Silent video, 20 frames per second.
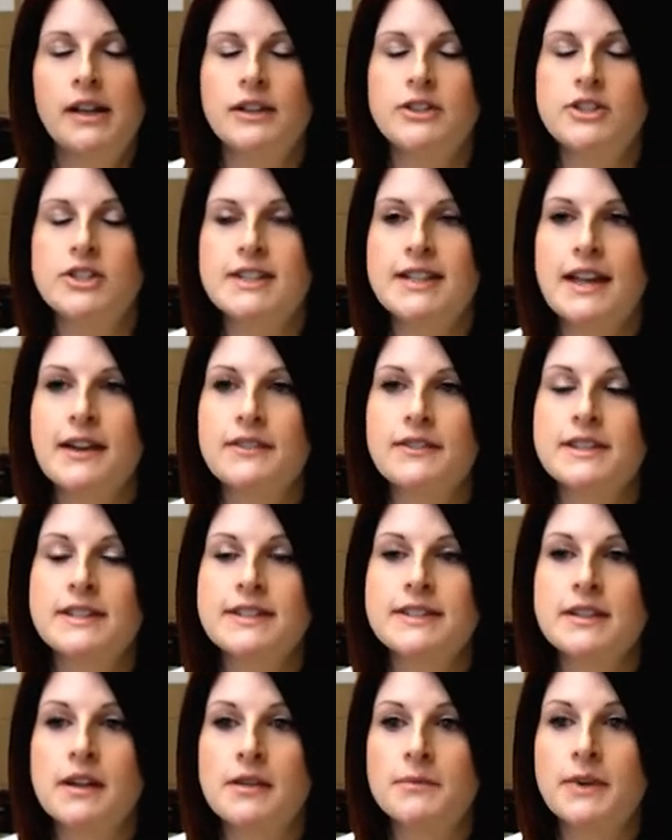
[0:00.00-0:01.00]
Just having
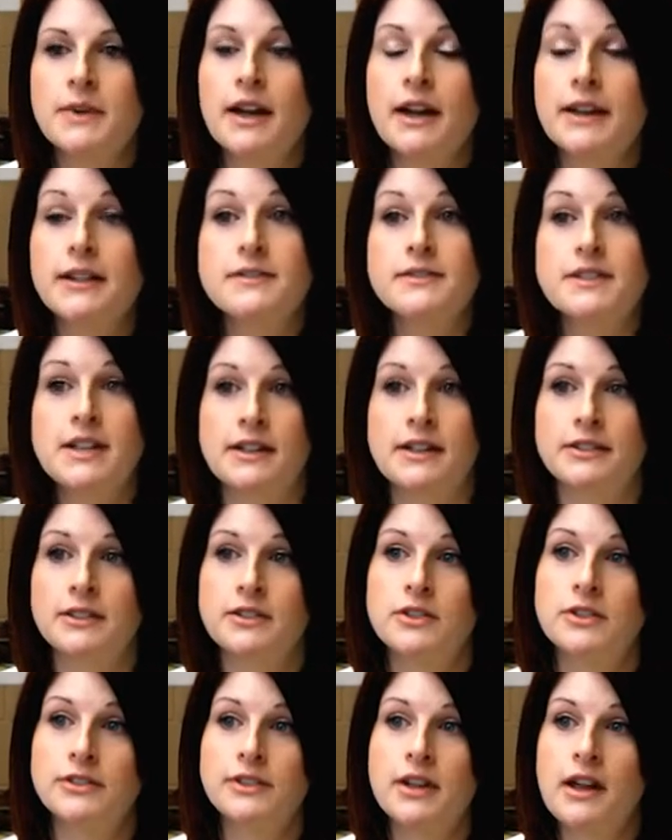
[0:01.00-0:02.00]
some kind of
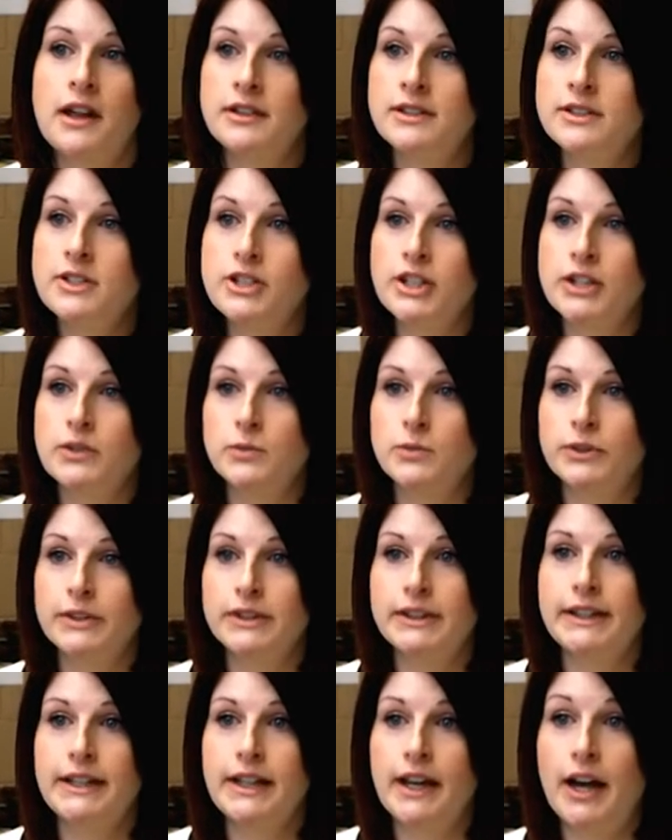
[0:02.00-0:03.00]
technical knowledge can
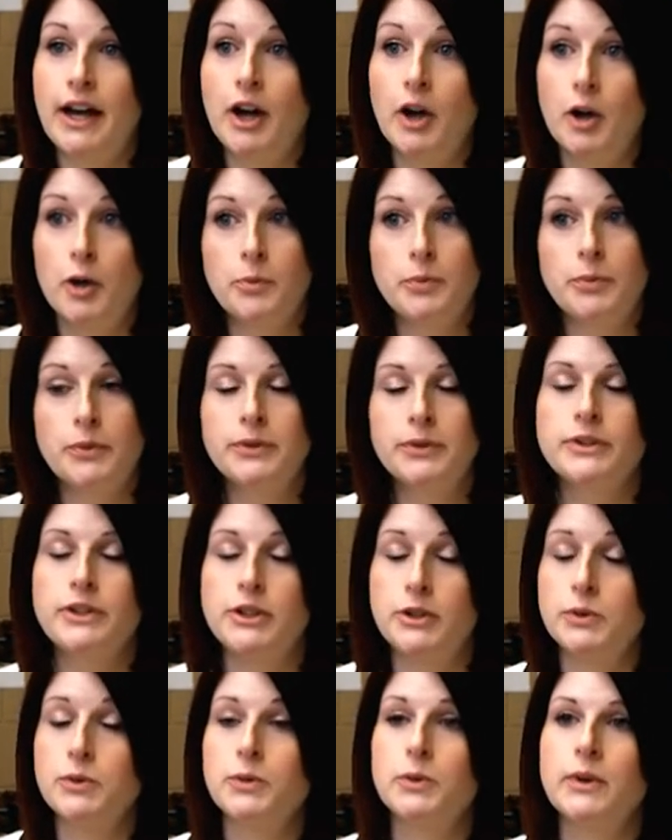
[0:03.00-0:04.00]
really help
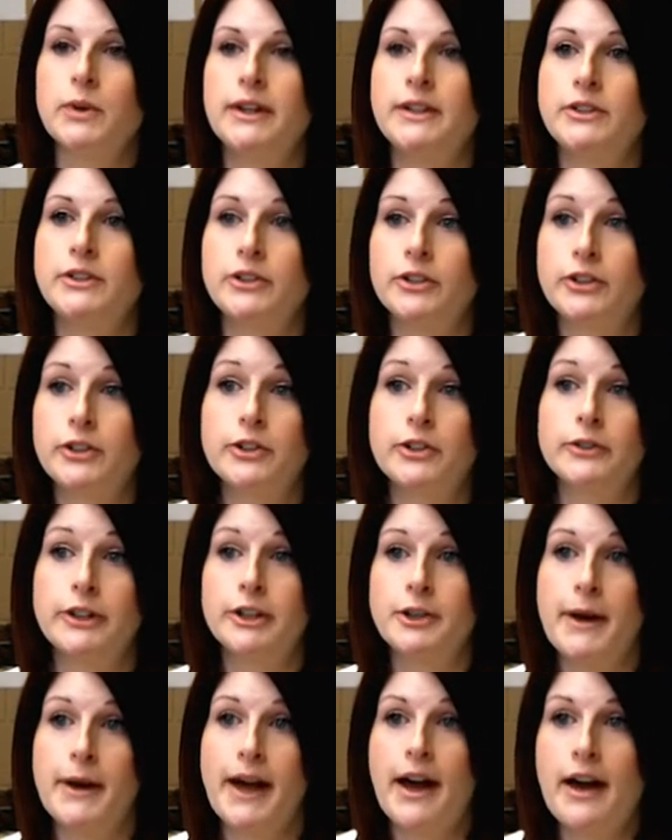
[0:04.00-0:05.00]
you in your
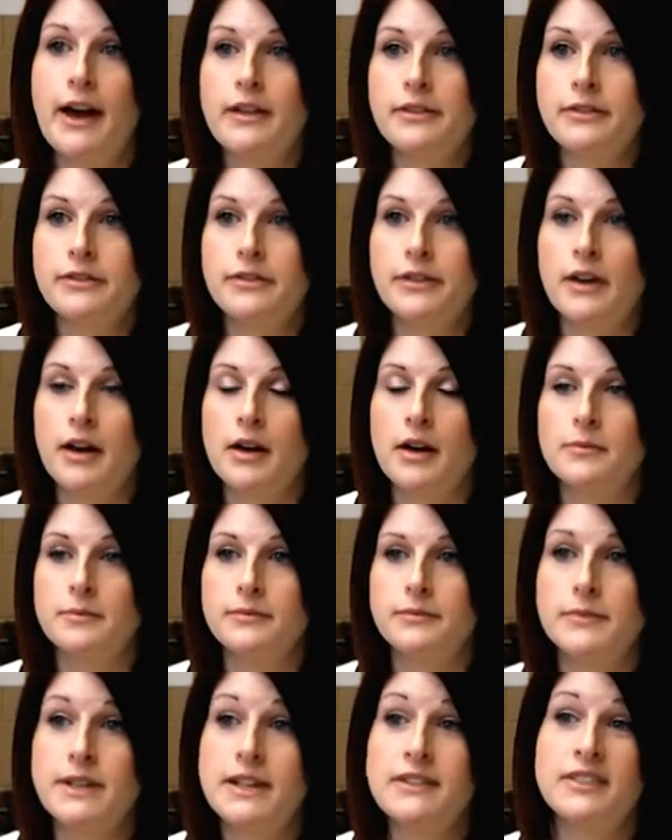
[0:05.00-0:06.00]
career path,
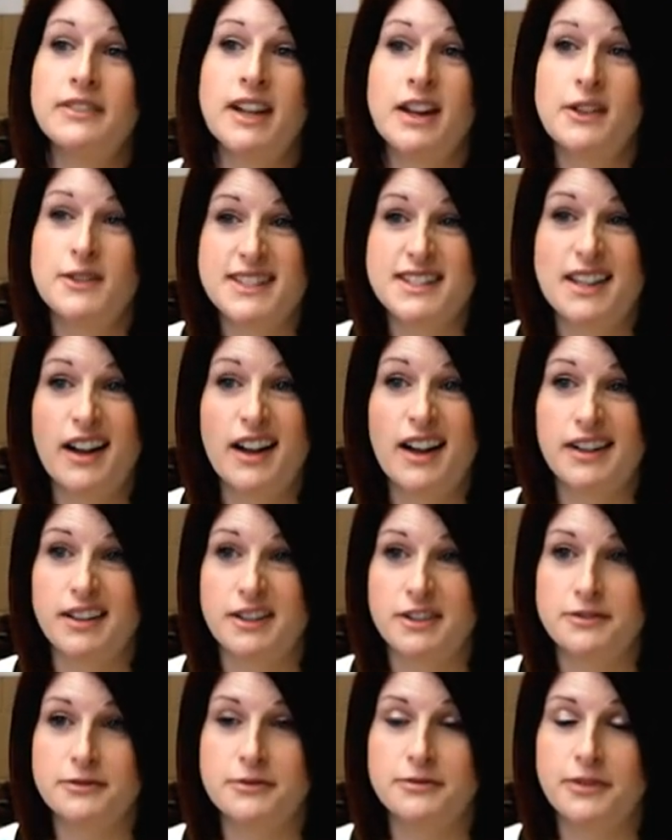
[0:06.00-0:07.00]
um, even outside
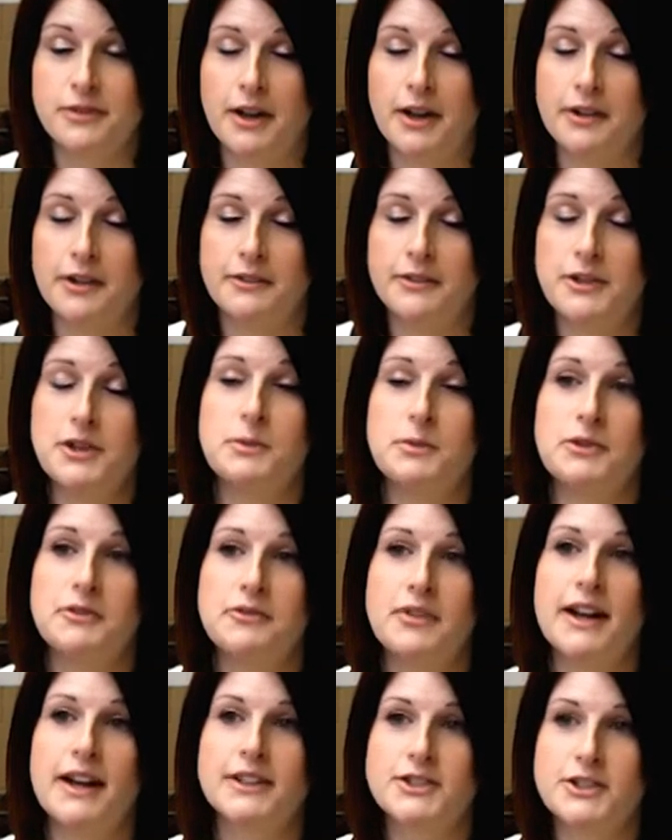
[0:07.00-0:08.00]
of, of human
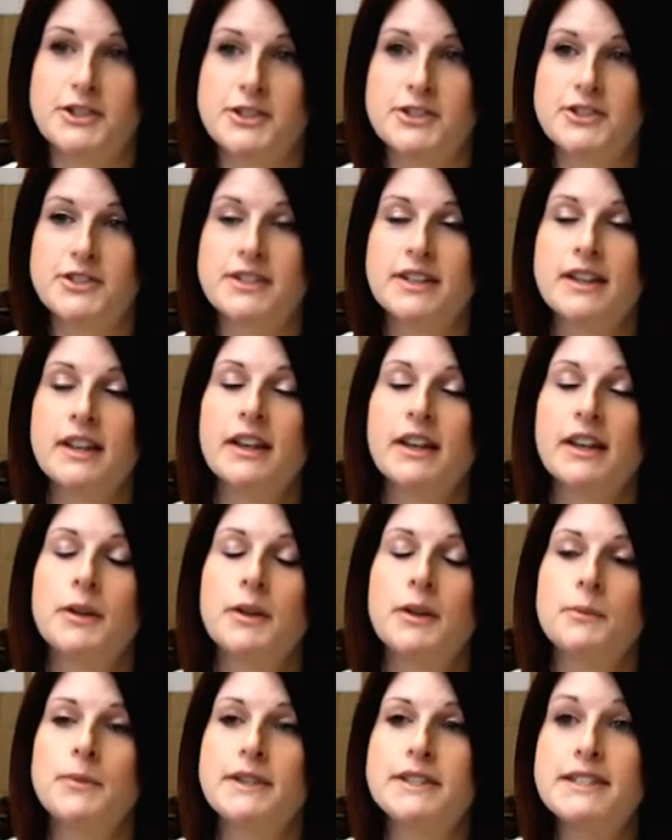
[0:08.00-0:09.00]
factors.
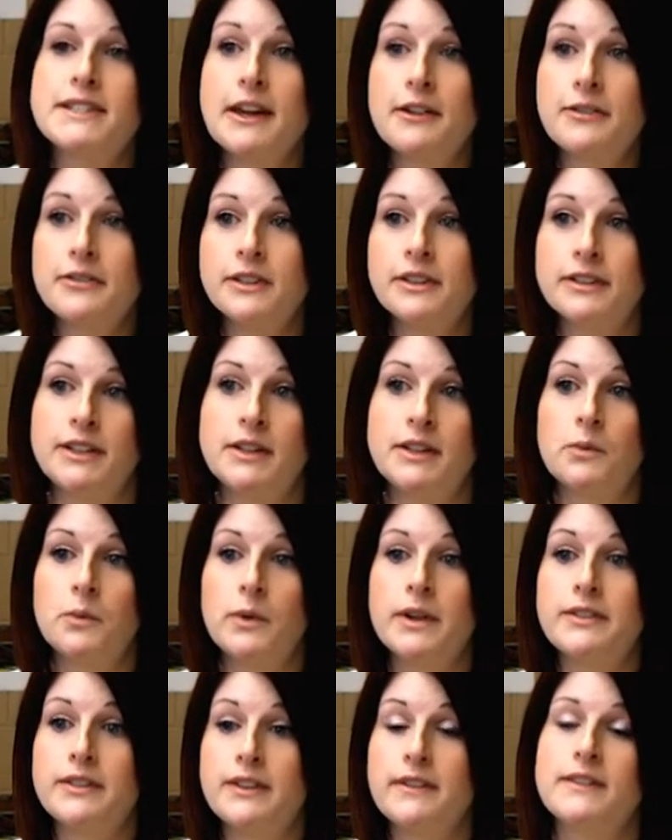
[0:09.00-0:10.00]
But definitely
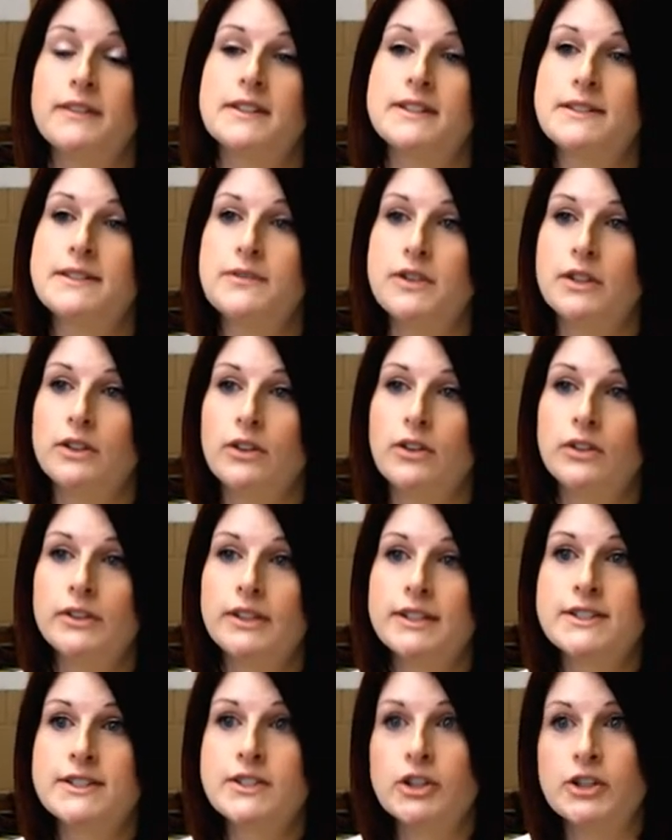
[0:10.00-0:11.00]
within this field,
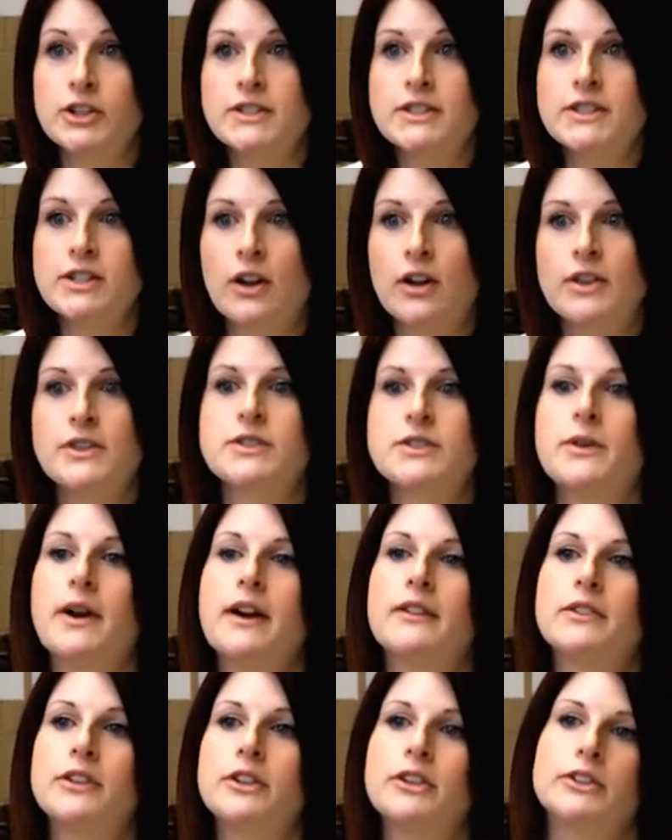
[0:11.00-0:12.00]
it's good to also
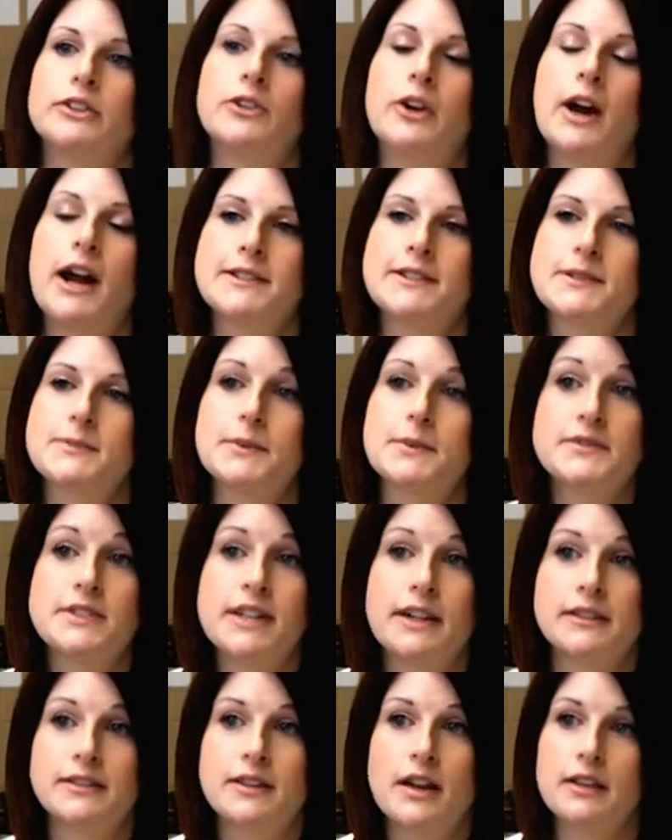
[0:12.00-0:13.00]
have a good grasp of
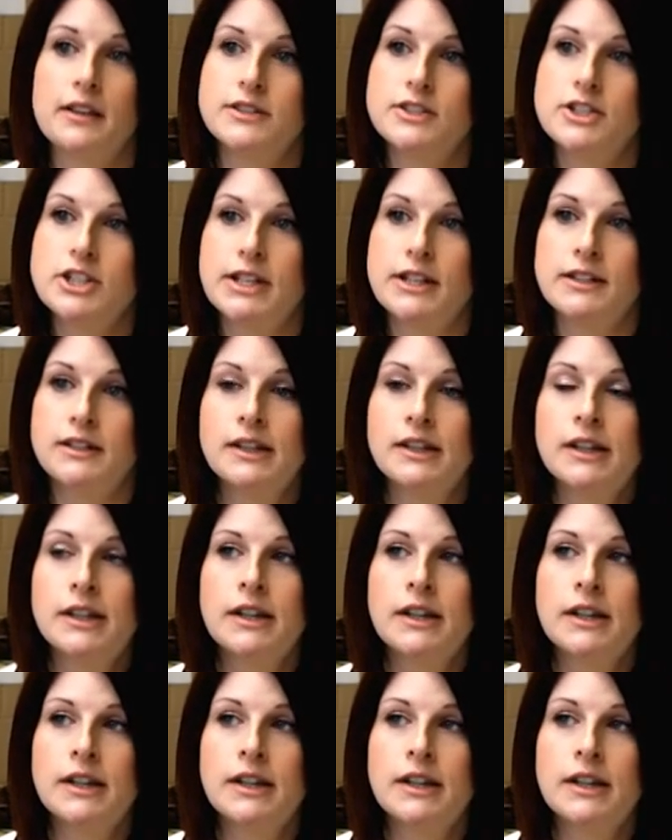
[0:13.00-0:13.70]
technology.